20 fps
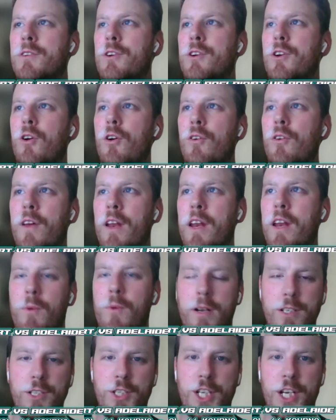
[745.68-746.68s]
know if
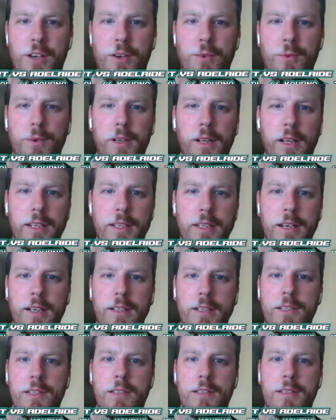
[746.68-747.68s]
anyone genuinely
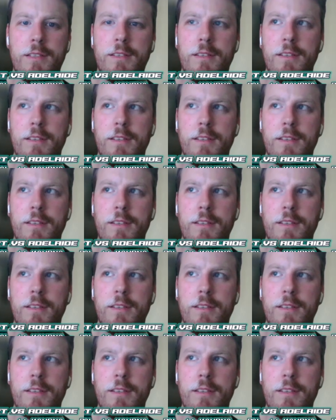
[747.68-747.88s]
does. And